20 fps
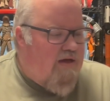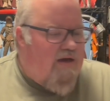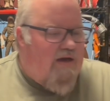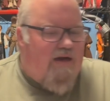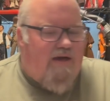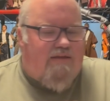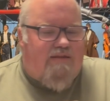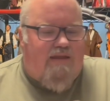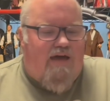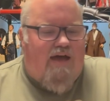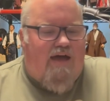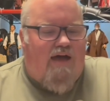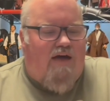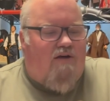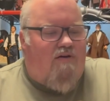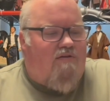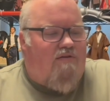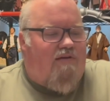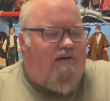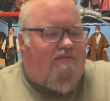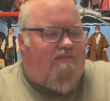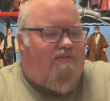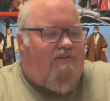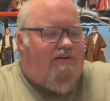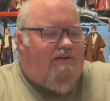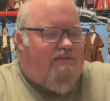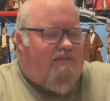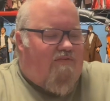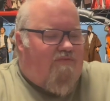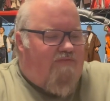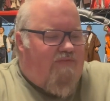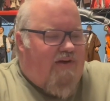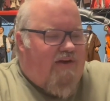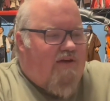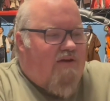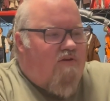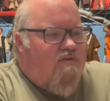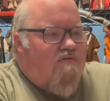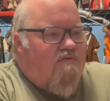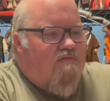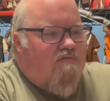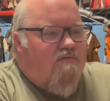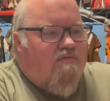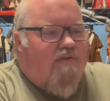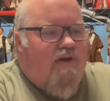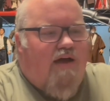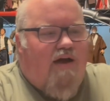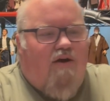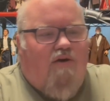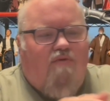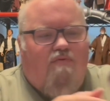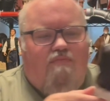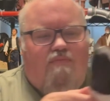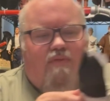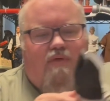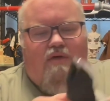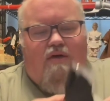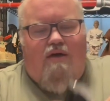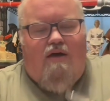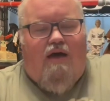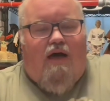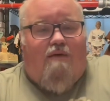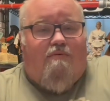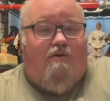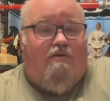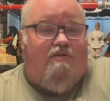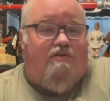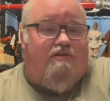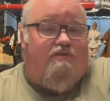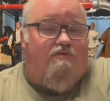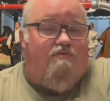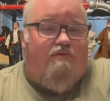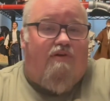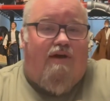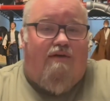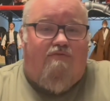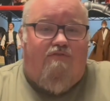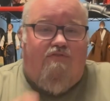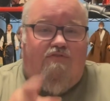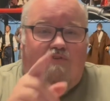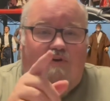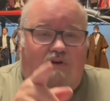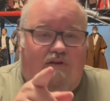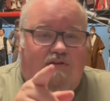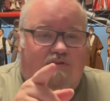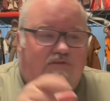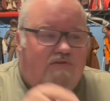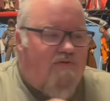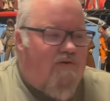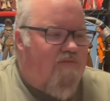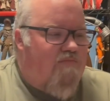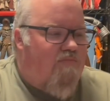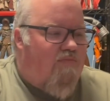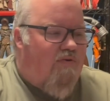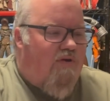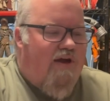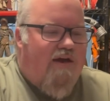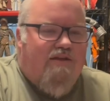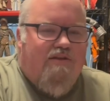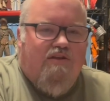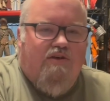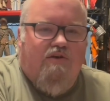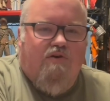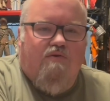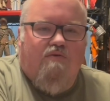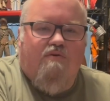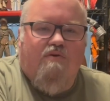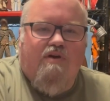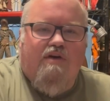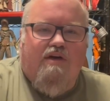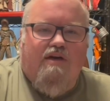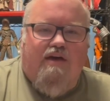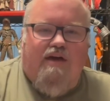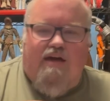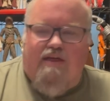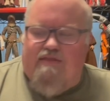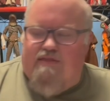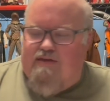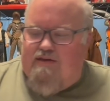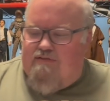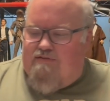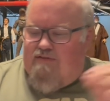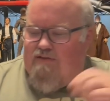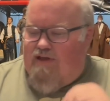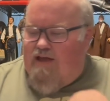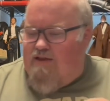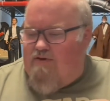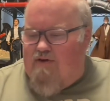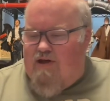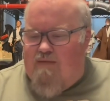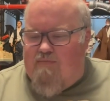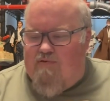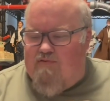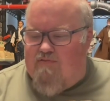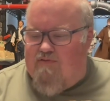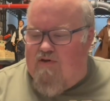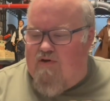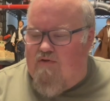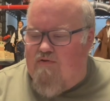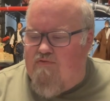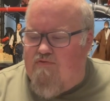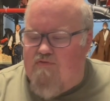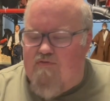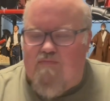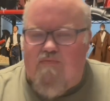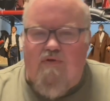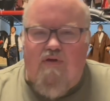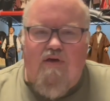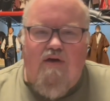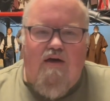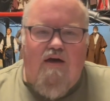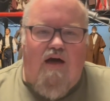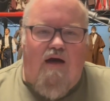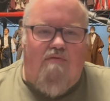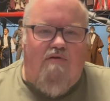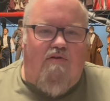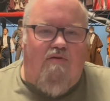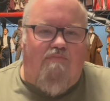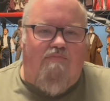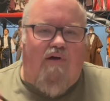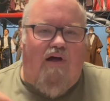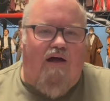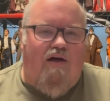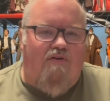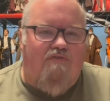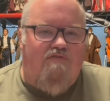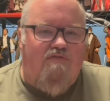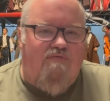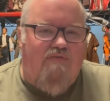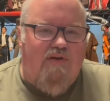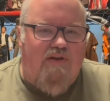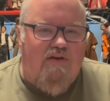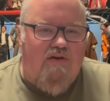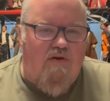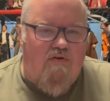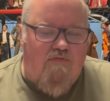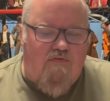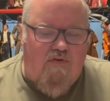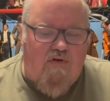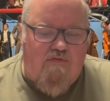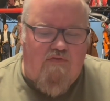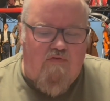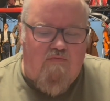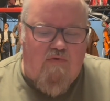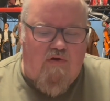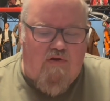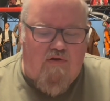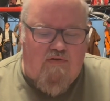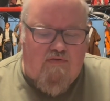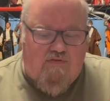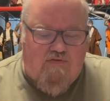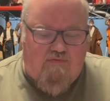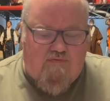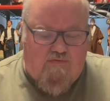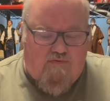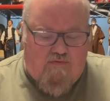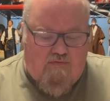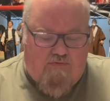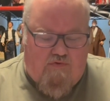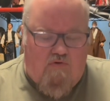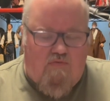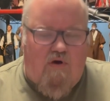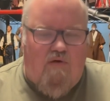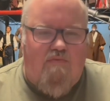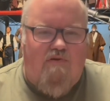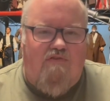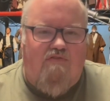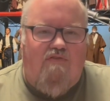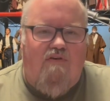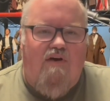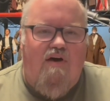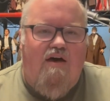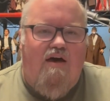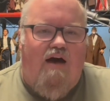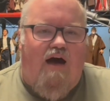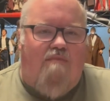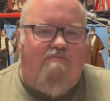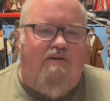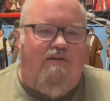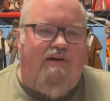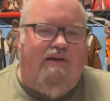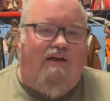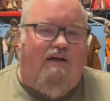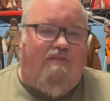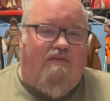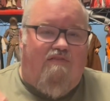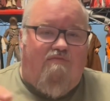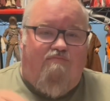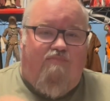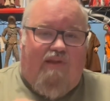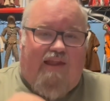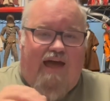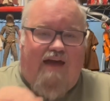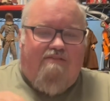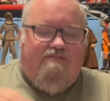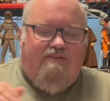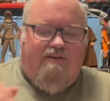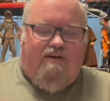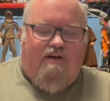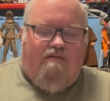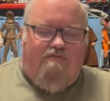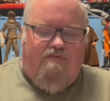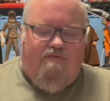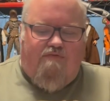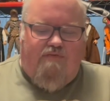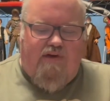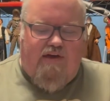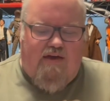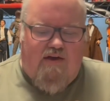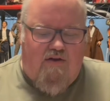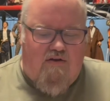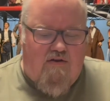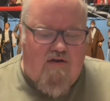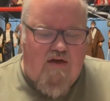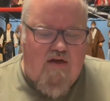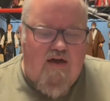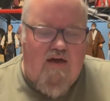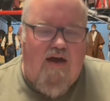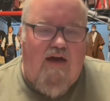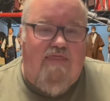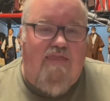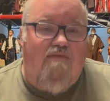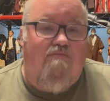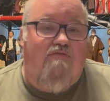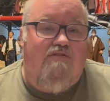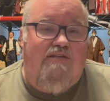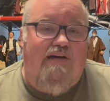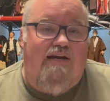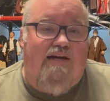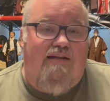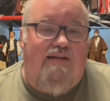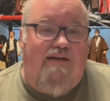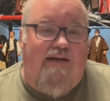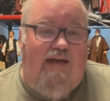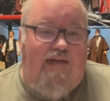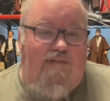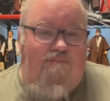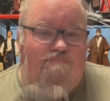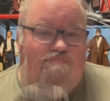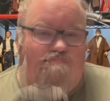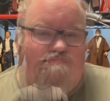And now, let's look at the figure. Now, I'm going to do what I've started doing brand new in these later episodes. I'm going to pause the video for a few moments. I'm going to get all this plastic off the figure, and then we'll take a look at it.